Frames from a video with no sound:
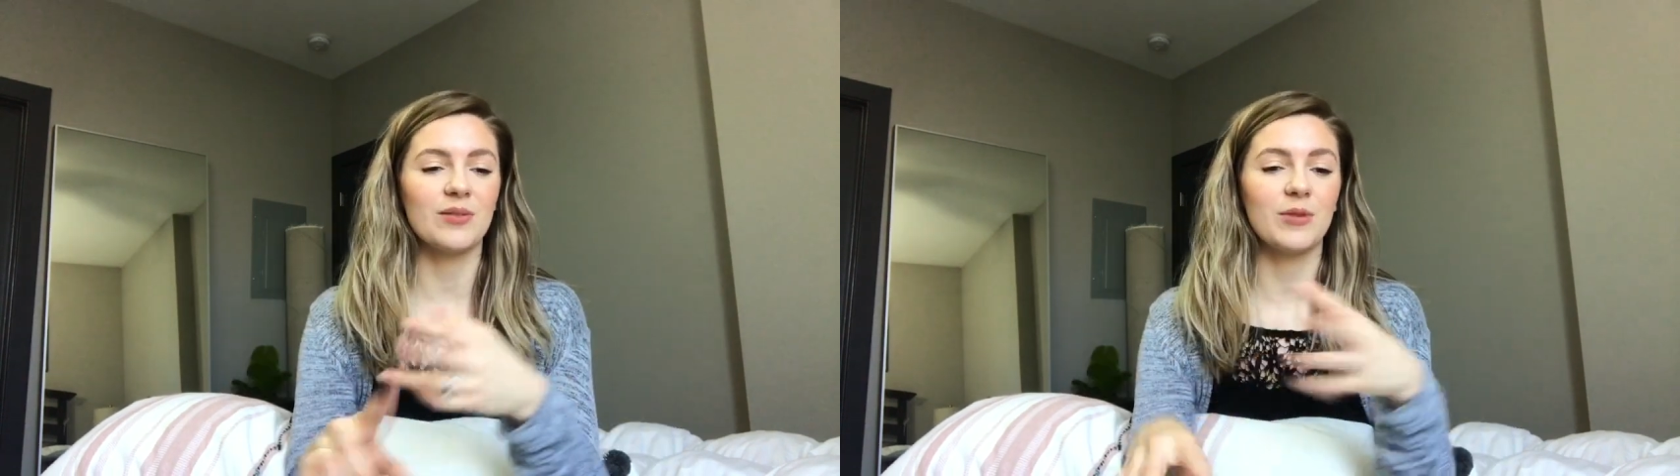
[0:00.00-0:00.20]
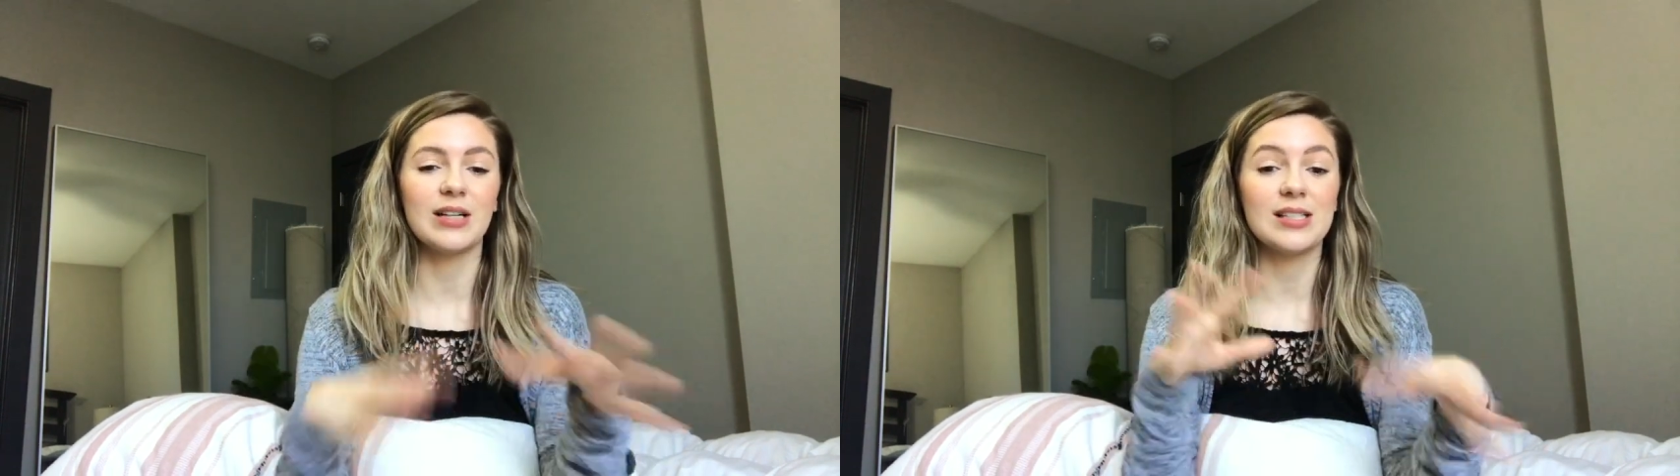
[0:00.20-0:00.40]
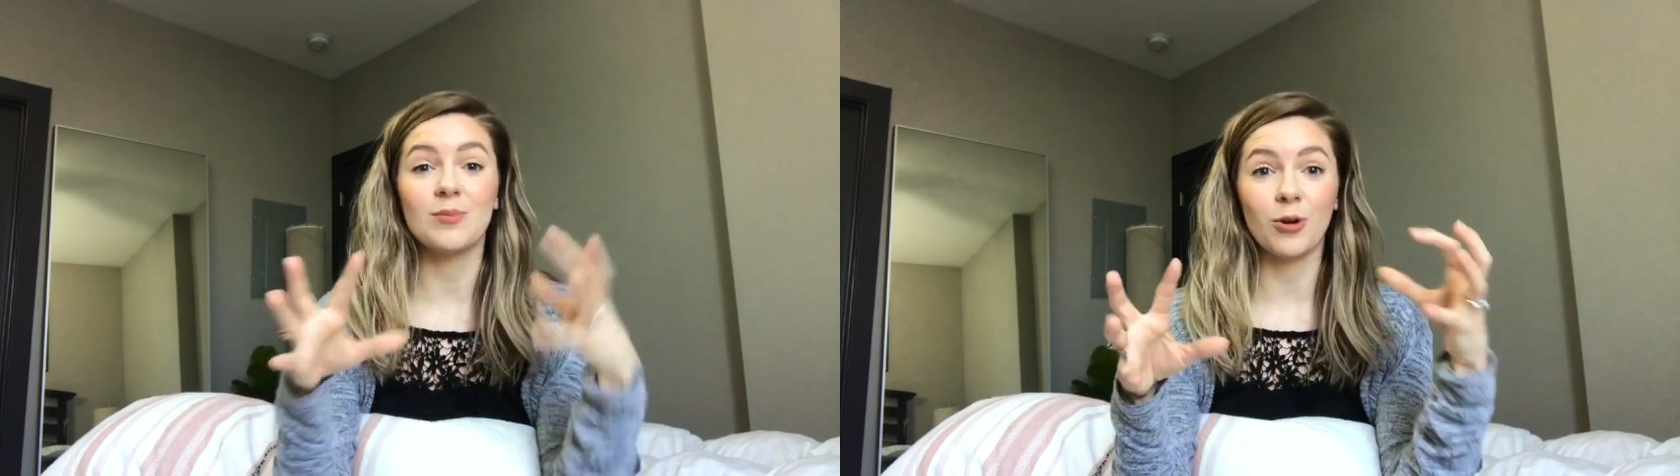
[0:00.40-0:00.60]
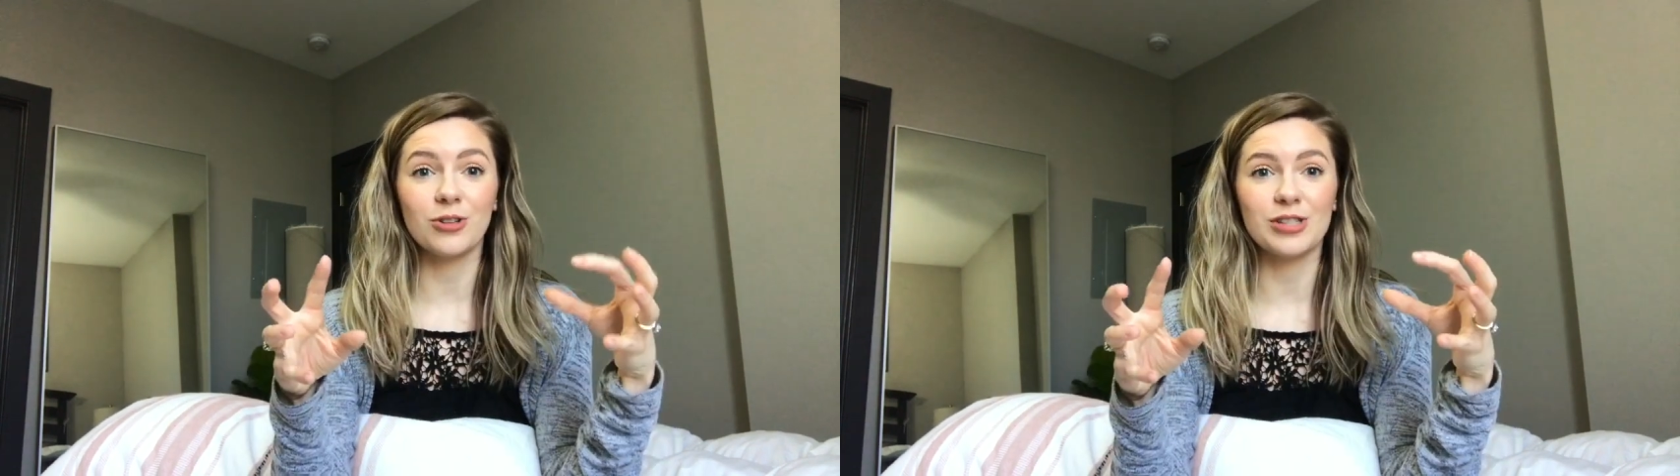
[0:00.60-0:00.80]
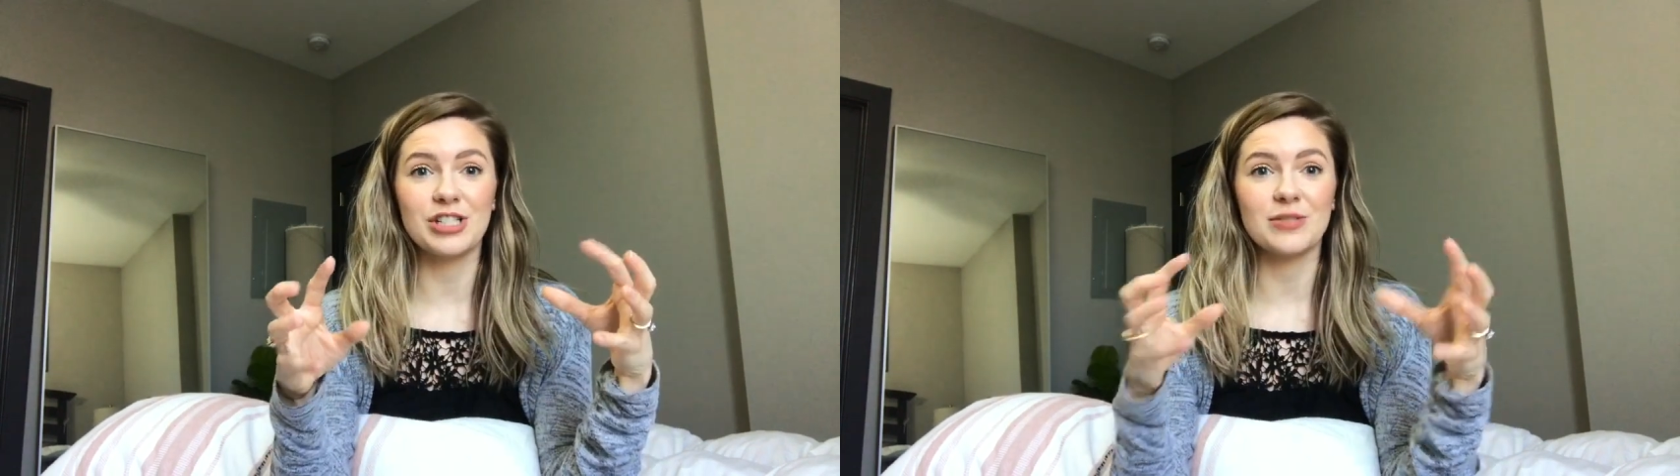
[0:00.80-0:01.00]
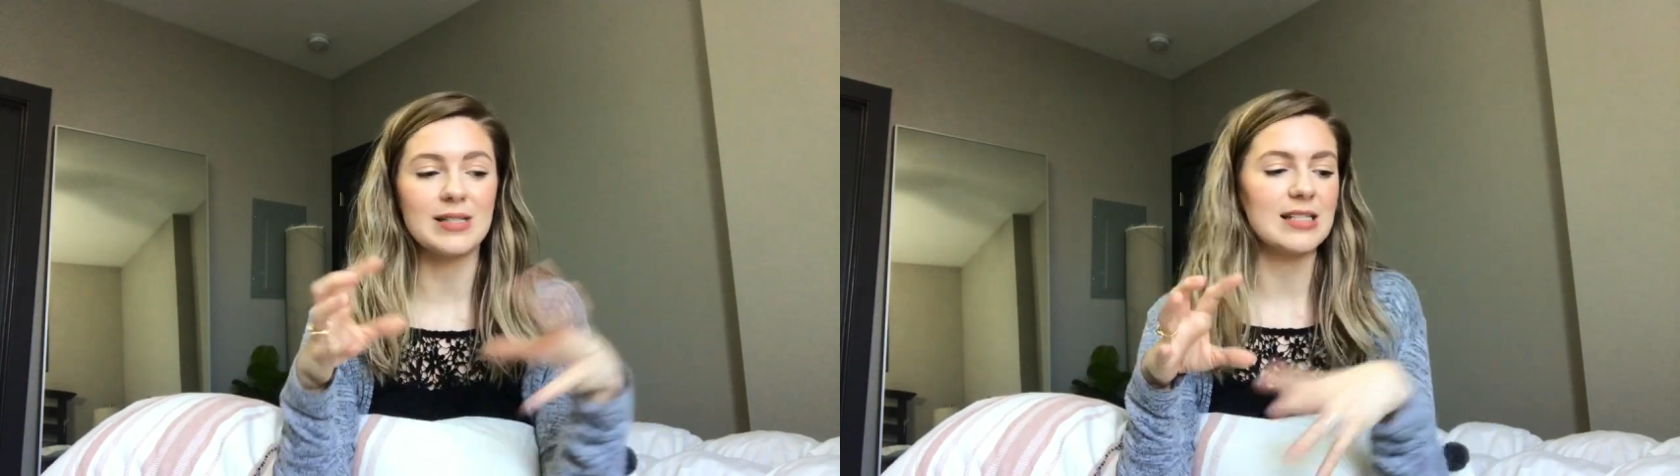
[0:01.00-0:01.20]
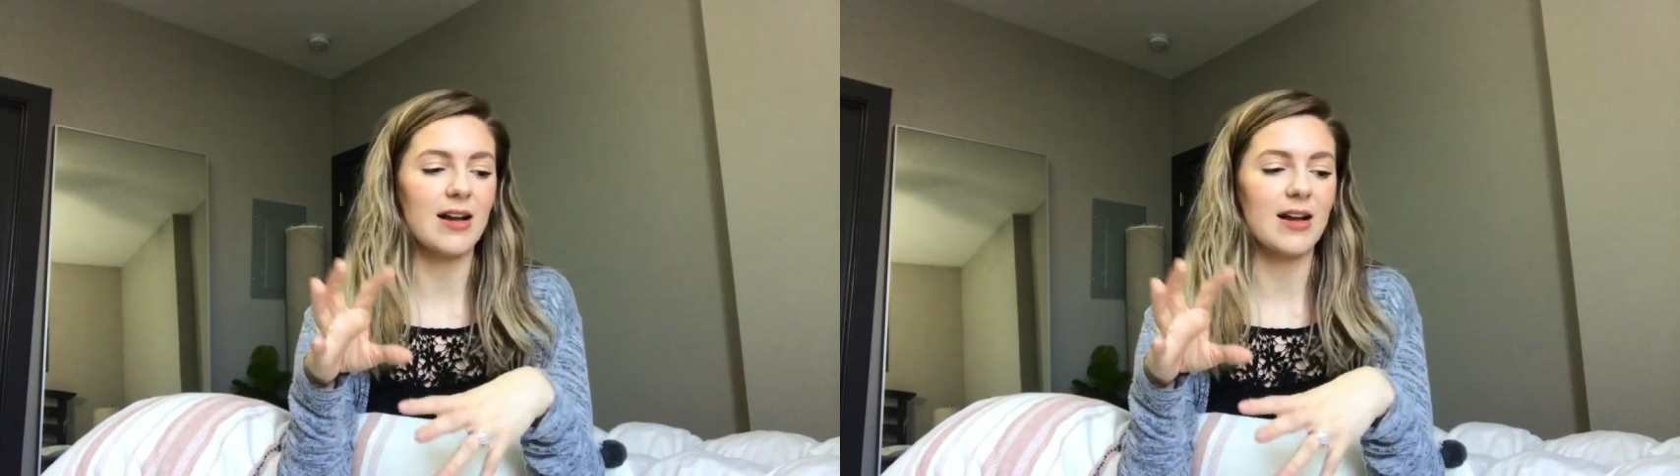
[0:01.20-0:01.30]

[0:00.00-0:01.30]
when it's a Mortal Instruments